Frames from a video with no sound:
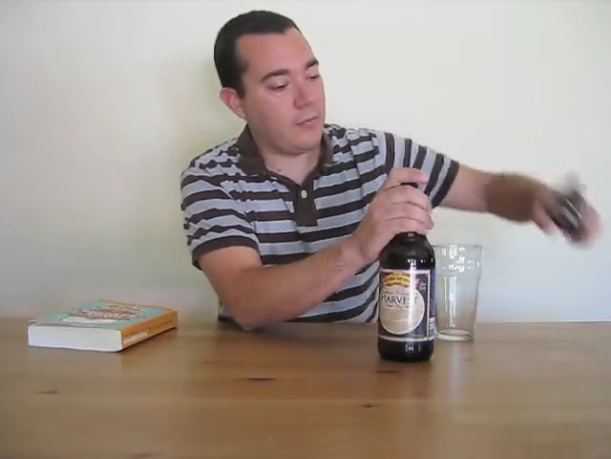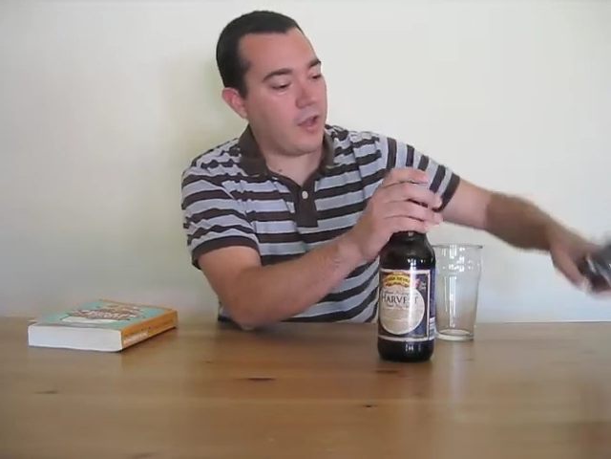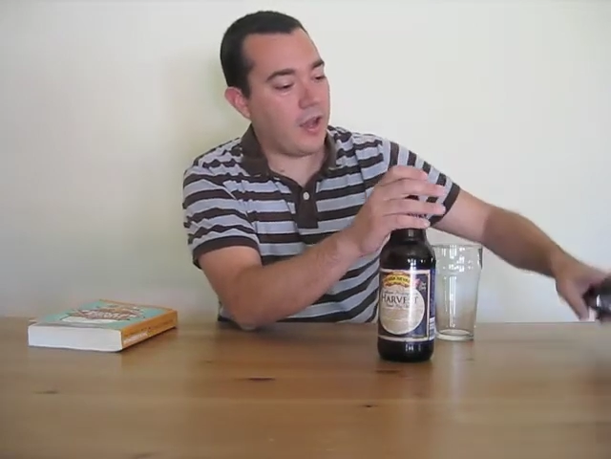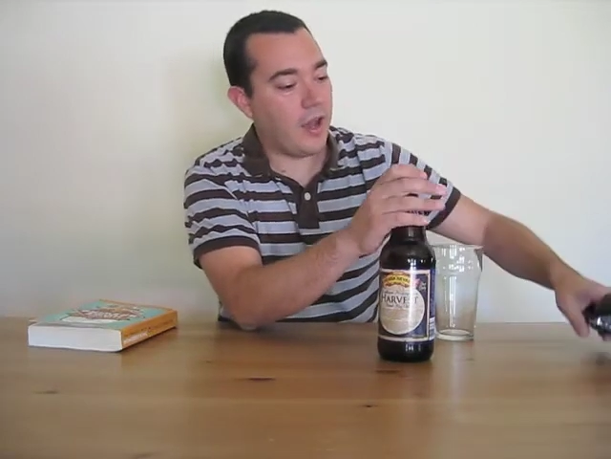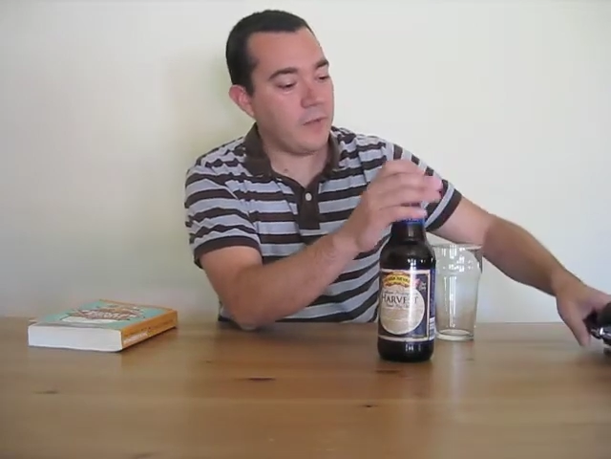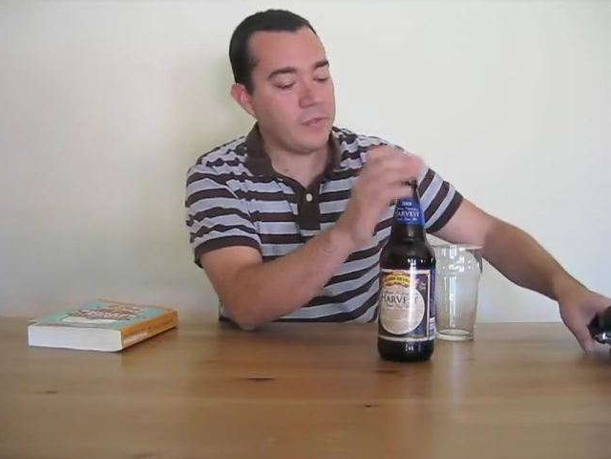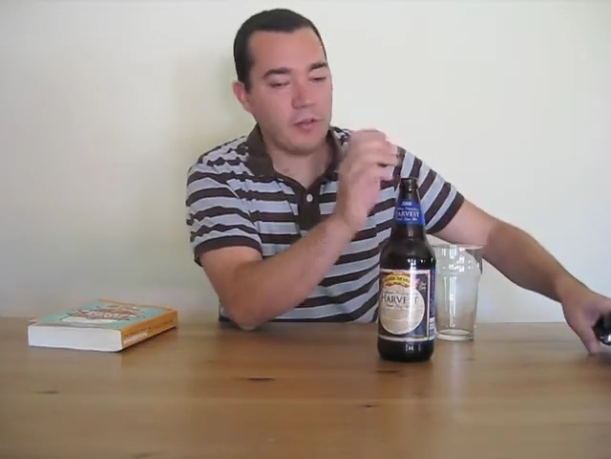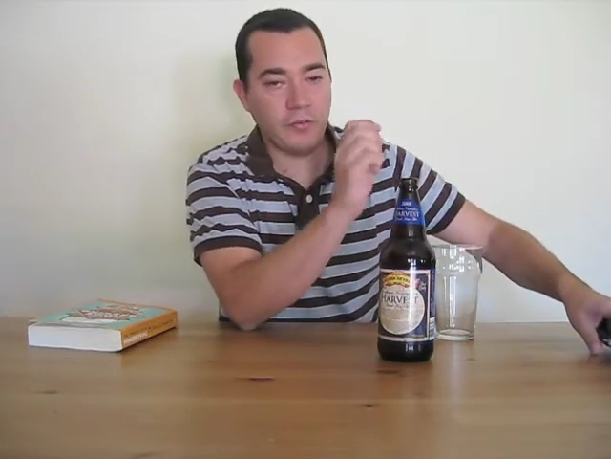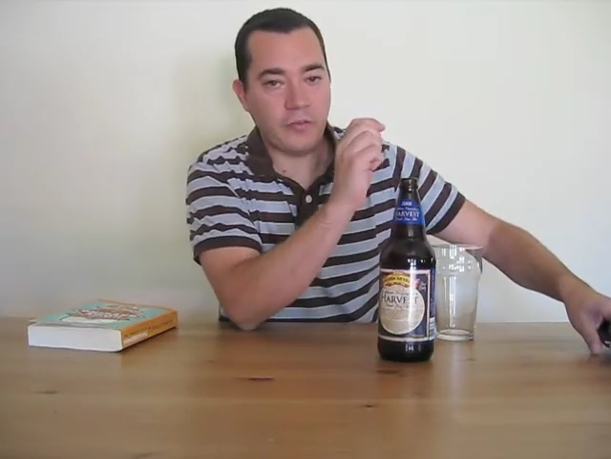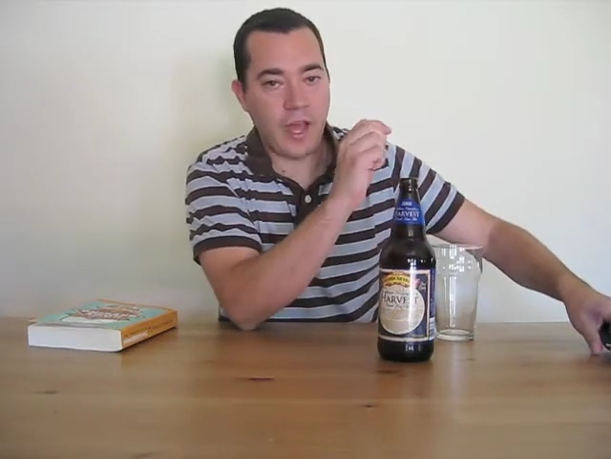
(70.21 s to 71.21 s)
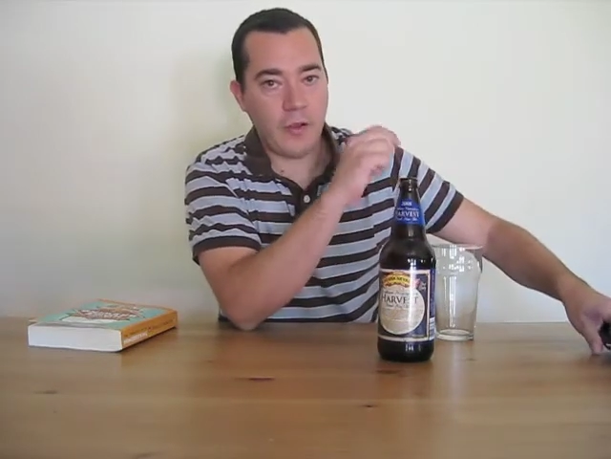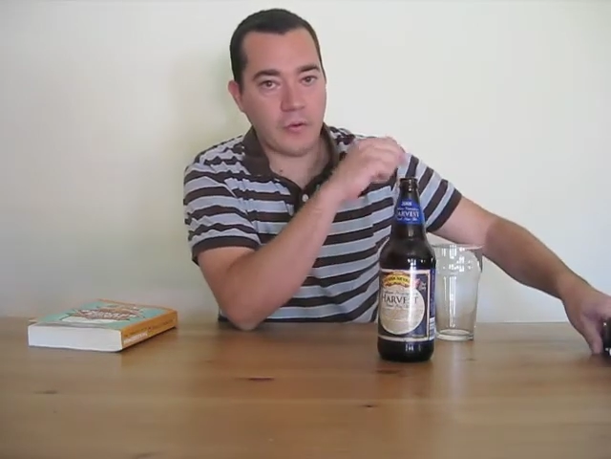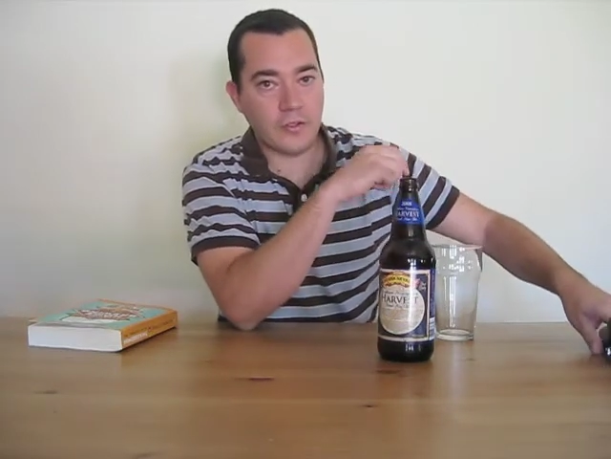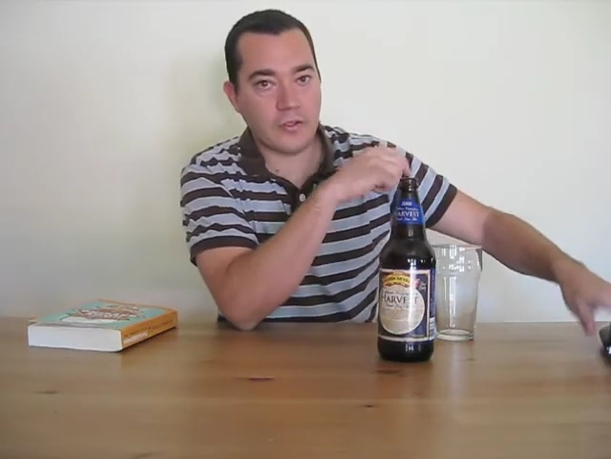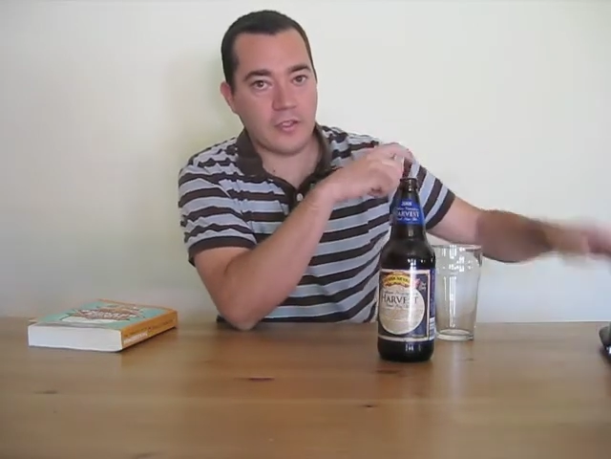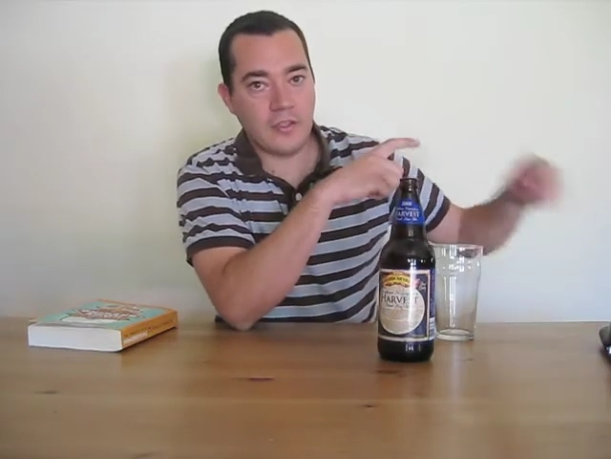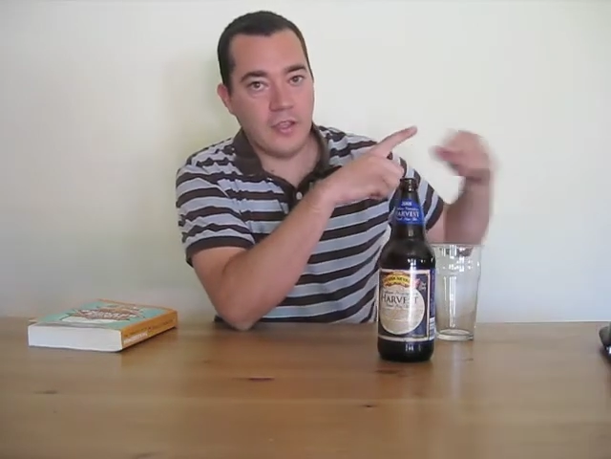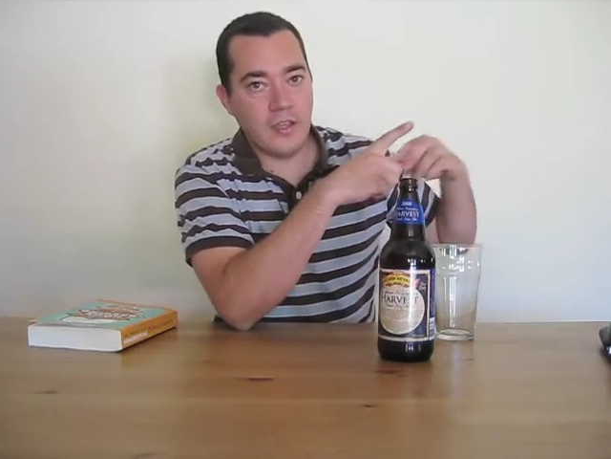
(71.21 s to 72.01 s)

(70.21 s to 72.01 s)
Hops are flowers,